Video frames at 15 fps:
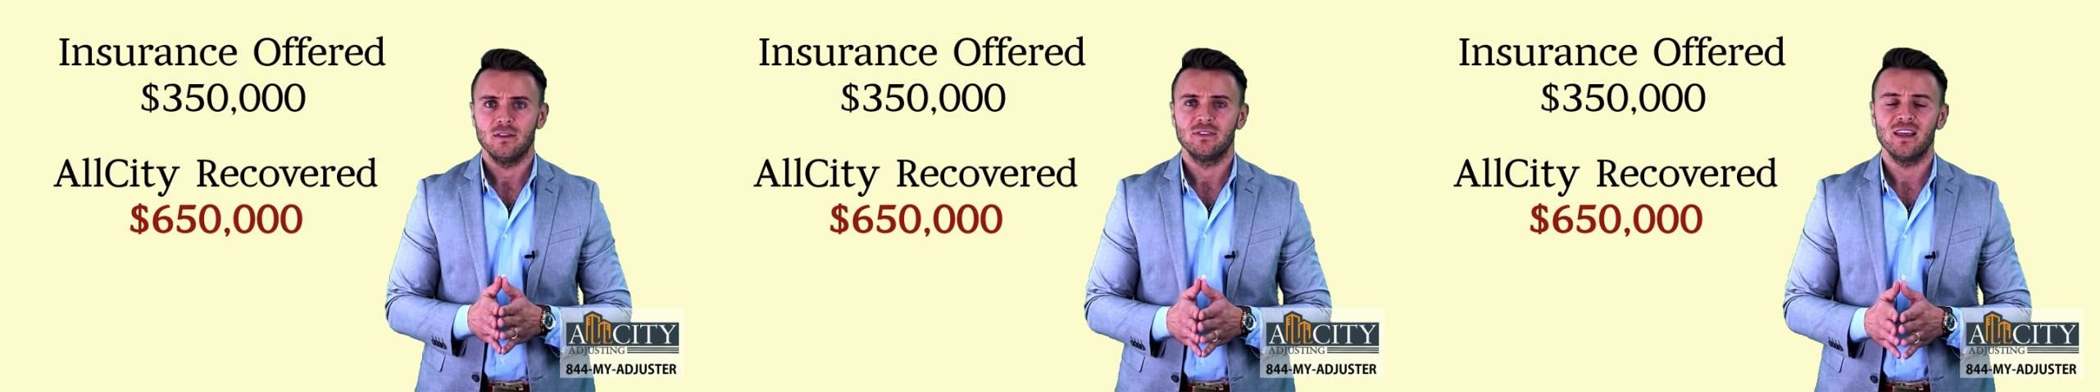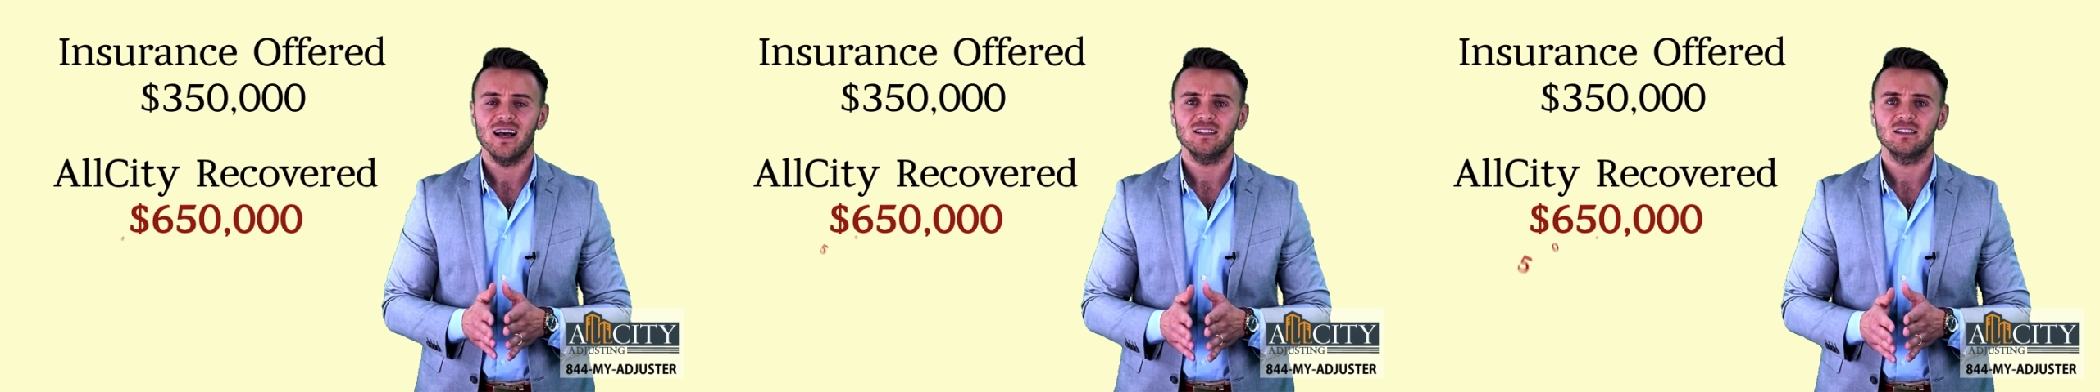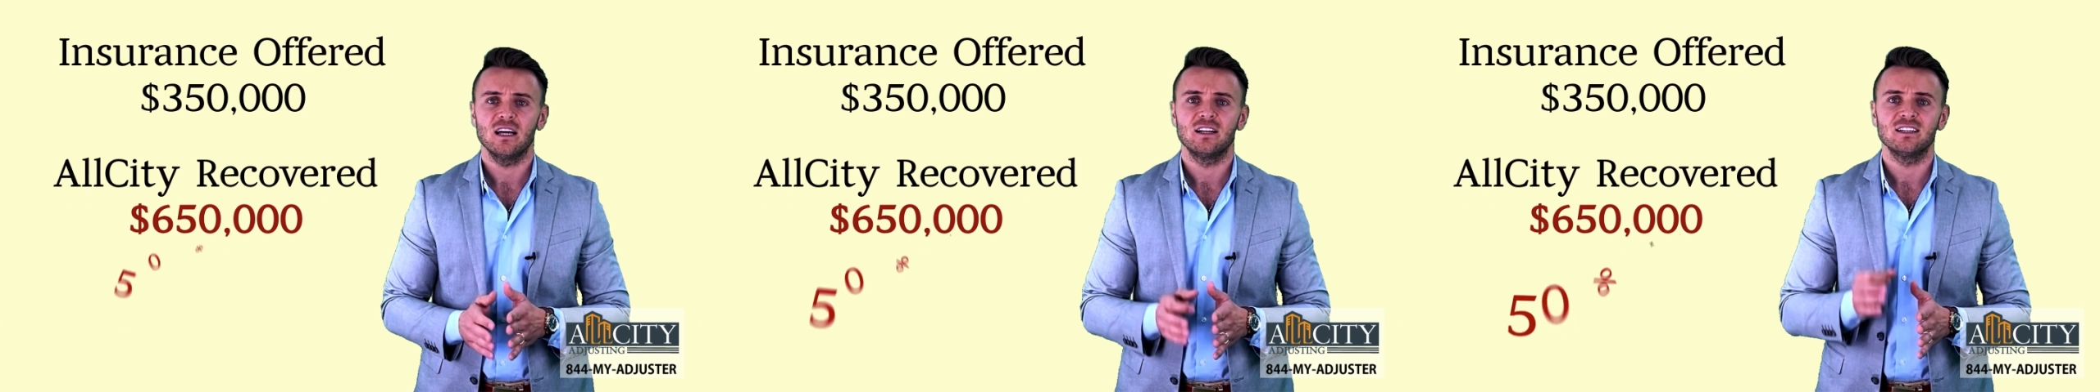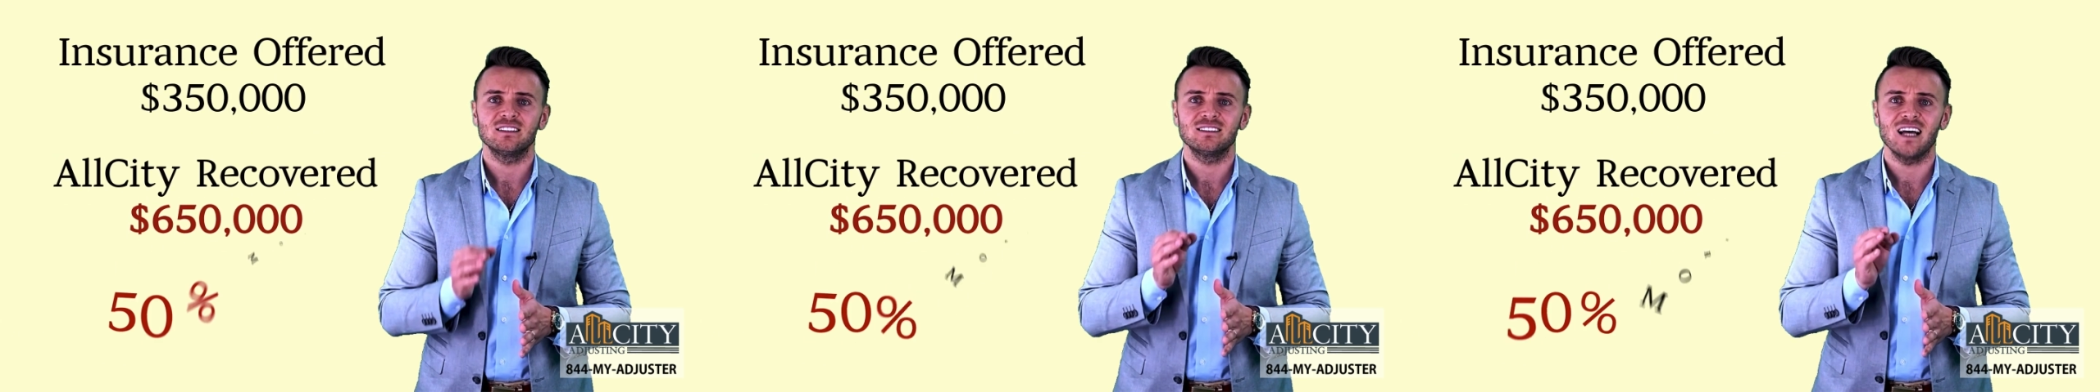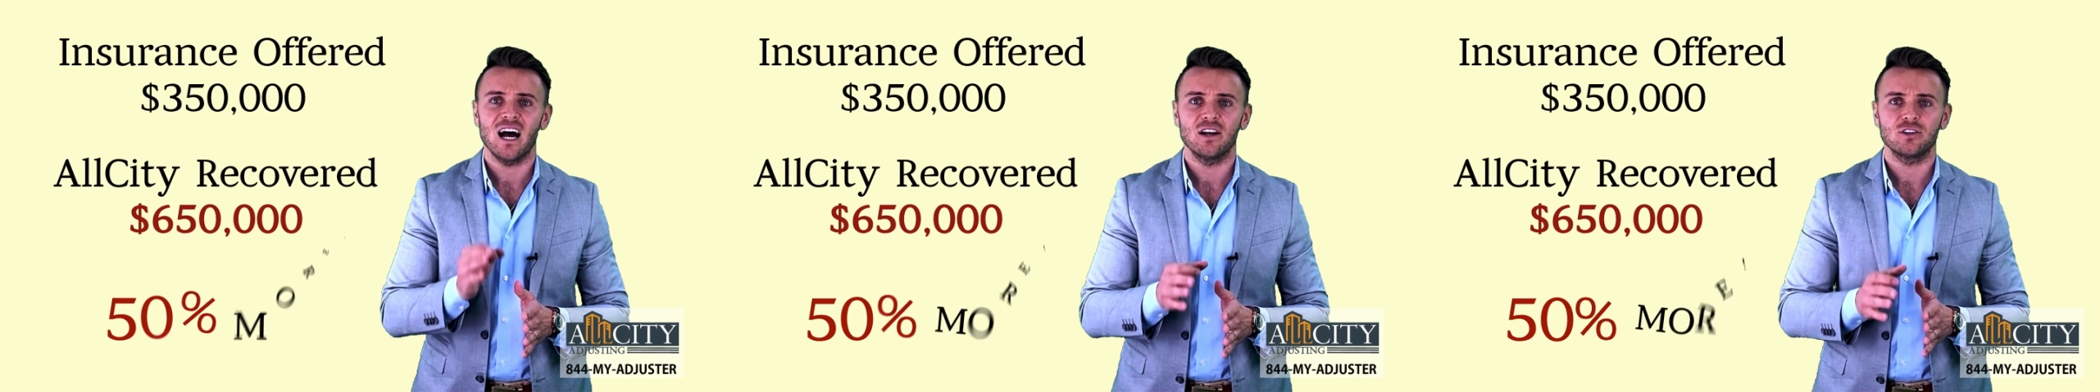That's an
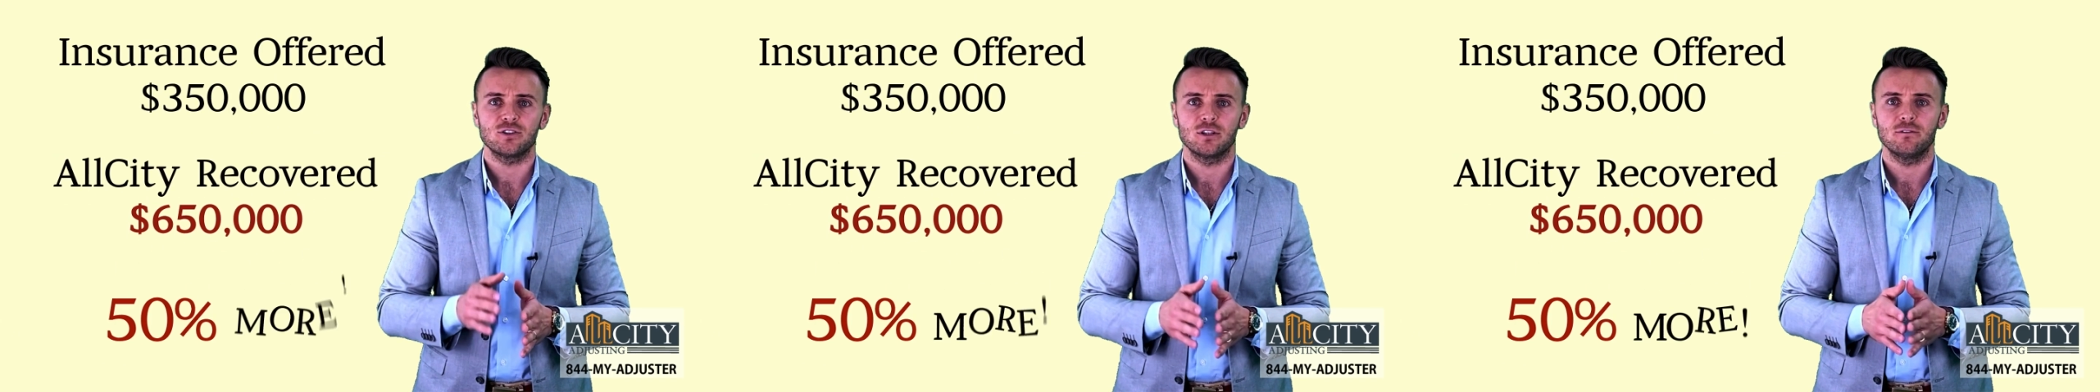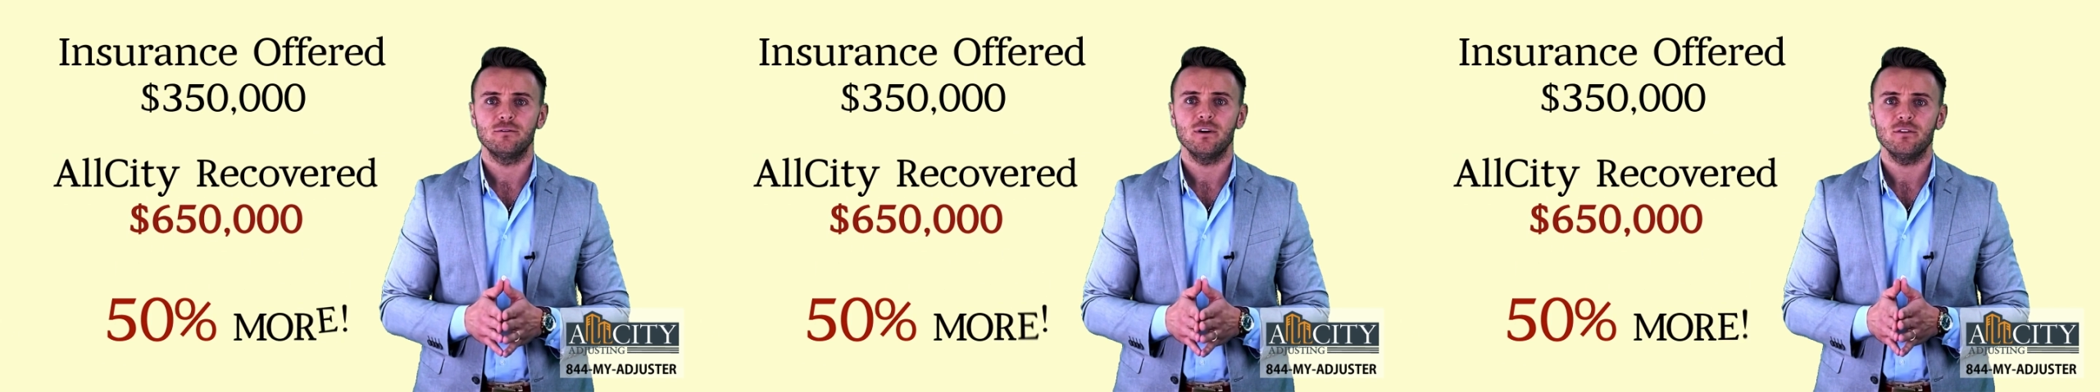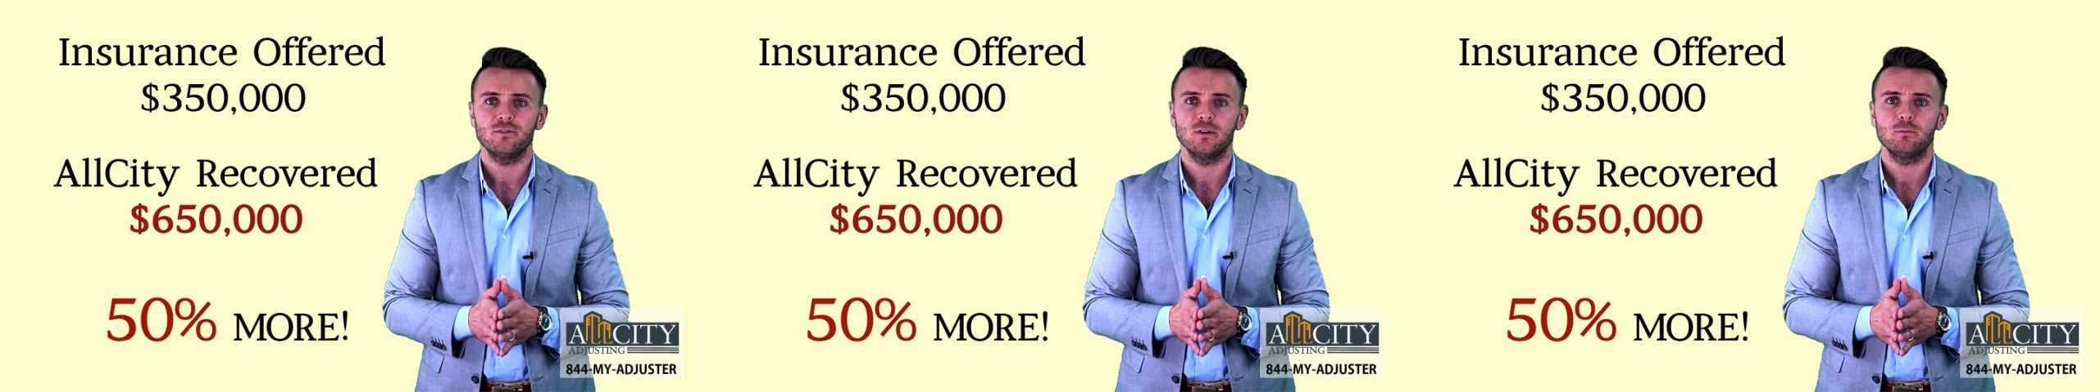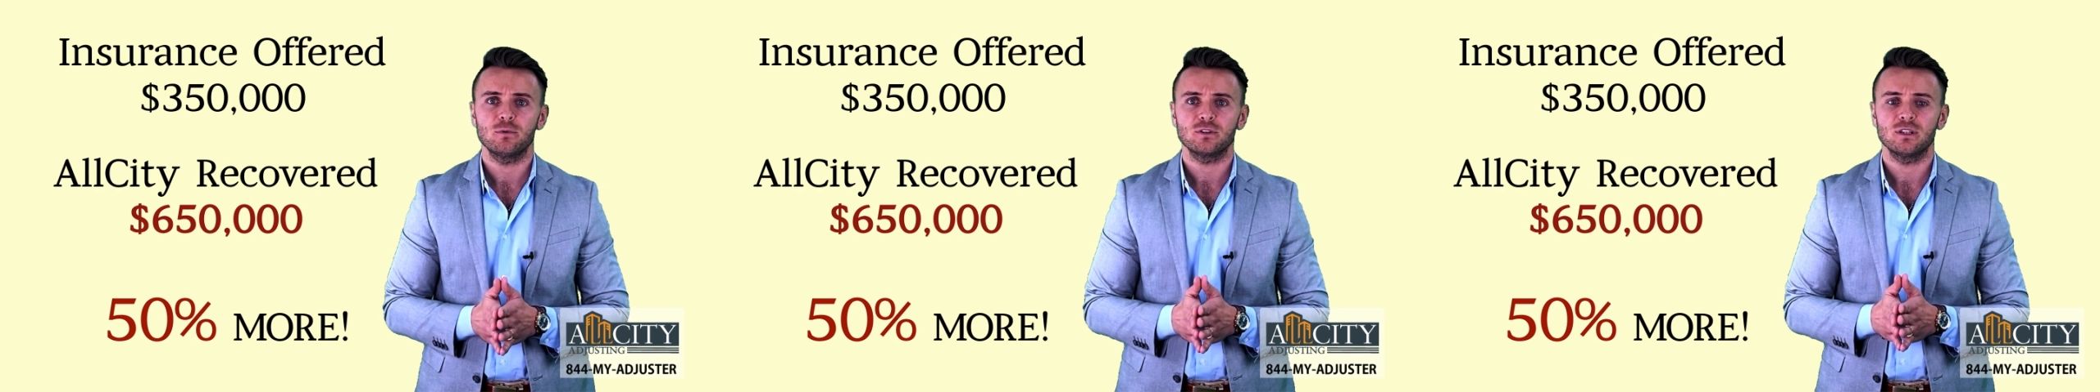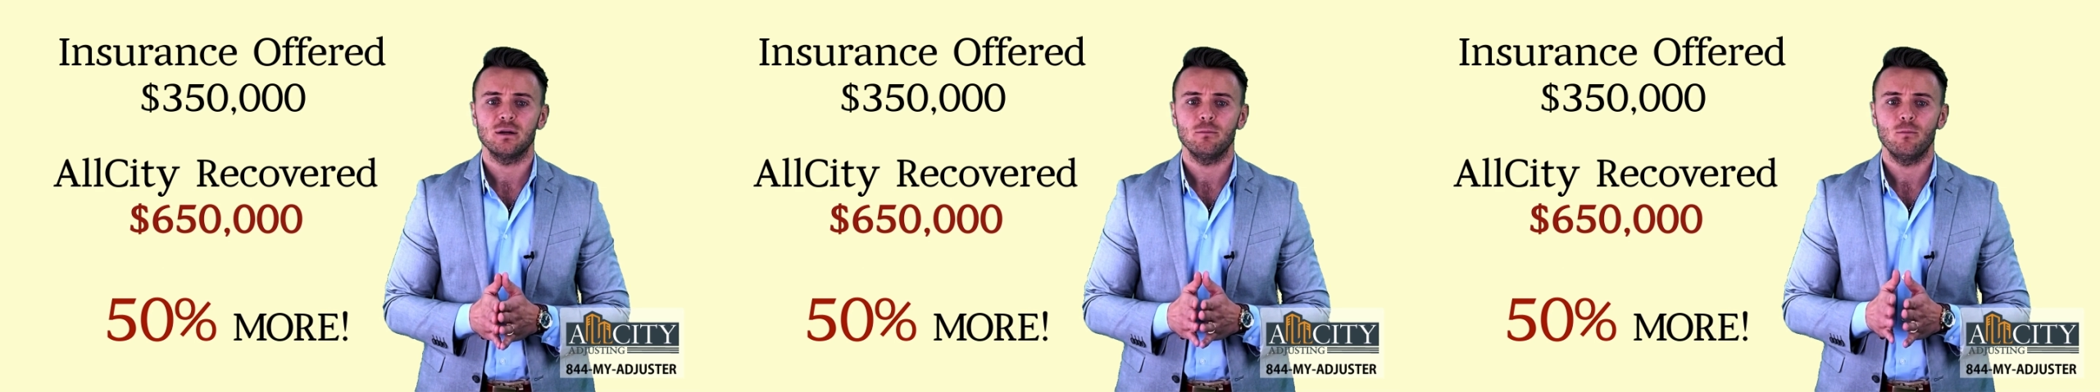astonishing fifty percent